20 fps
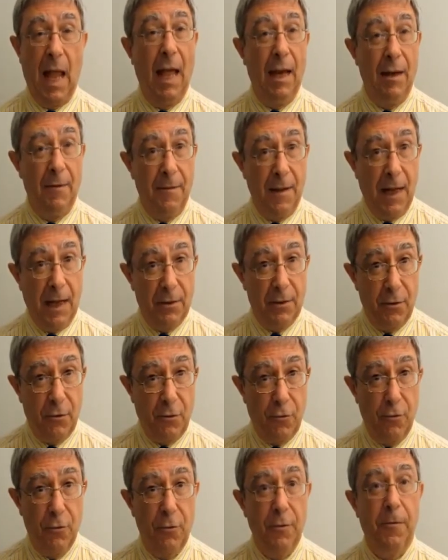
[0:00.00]
And if that's
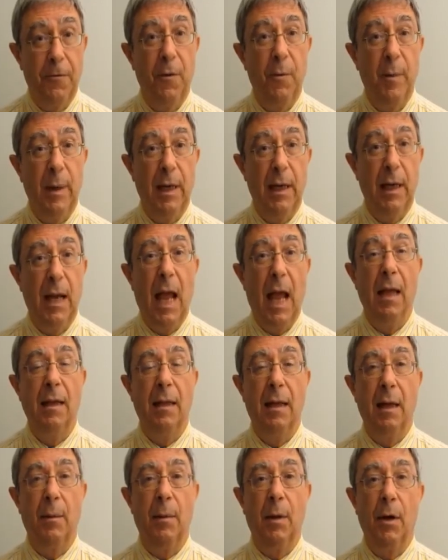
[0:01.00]
true for me,
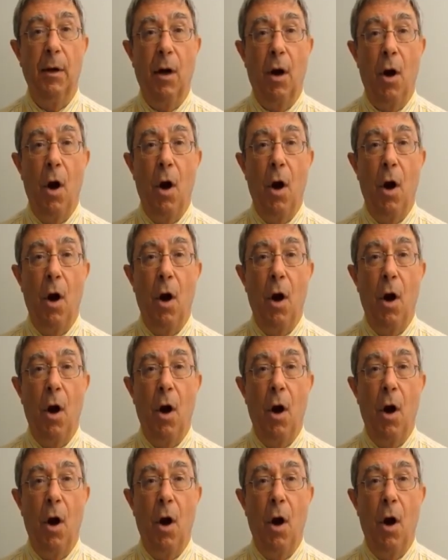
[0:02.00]
then I'm going to